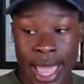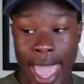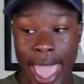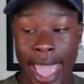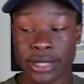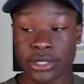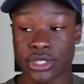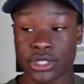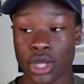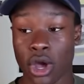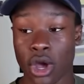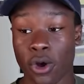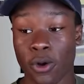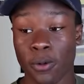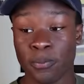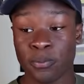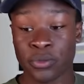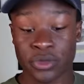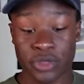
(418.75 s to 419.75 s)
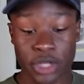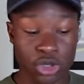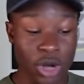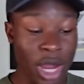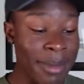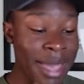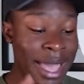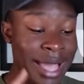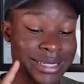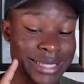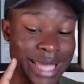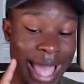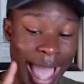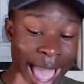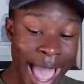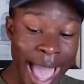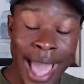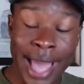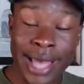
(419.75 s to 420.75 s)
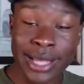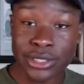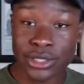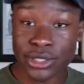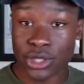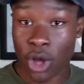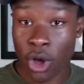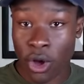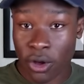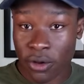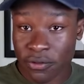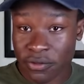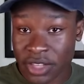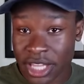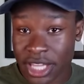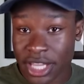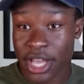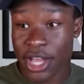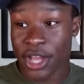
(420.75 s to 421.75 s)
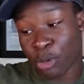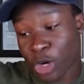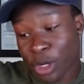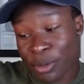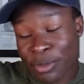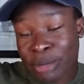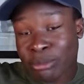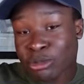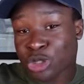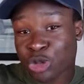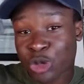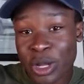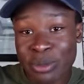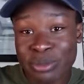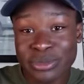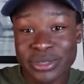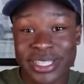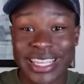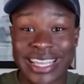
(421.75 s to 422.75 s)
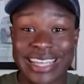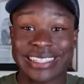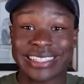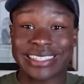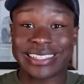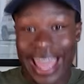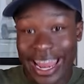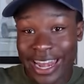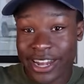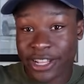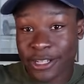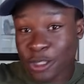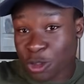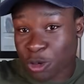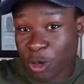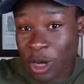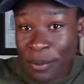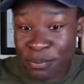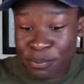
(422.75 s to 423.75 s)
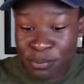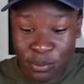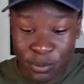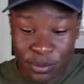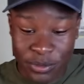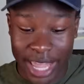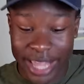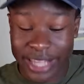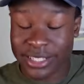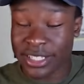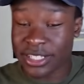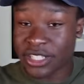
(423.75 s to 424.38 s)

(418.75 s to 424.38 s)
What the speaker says: And so the Tri-Max has all the premium trims, the Ascend trim, nice